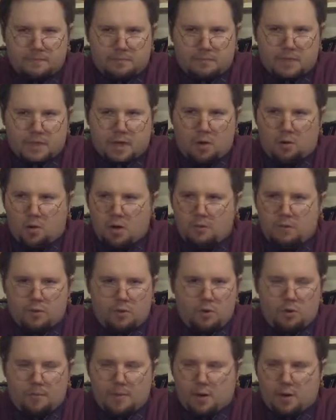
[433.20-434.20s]
However,
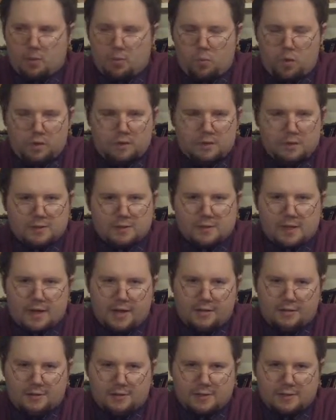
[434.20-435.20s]
no matter what the
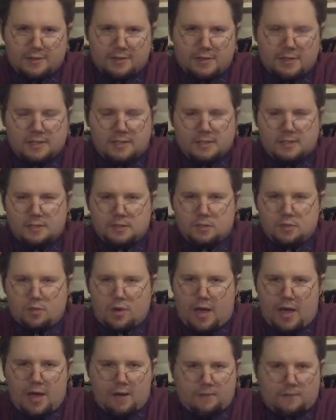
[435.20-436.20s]
size is, you
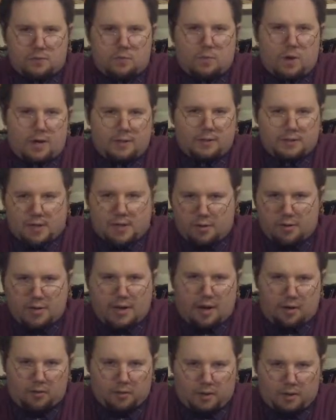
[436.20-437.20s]
have to write down an
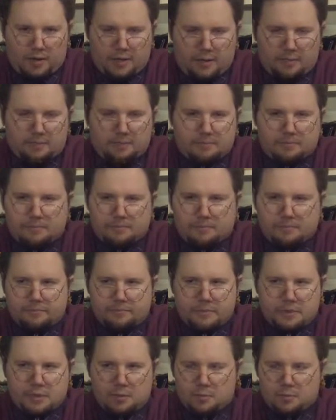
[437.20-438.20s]
outline.
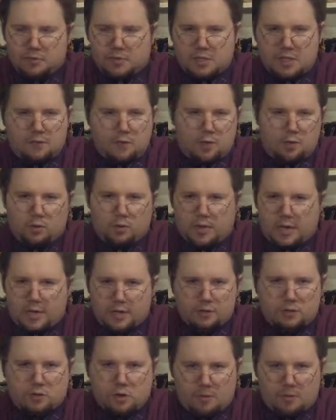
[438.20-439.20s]
It will save you a lot of
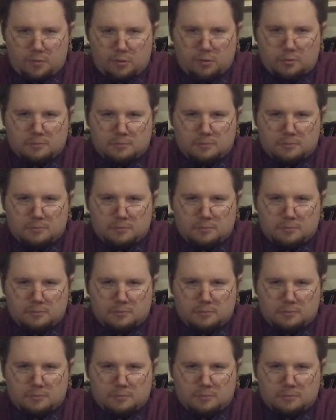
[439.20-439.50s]
trouble.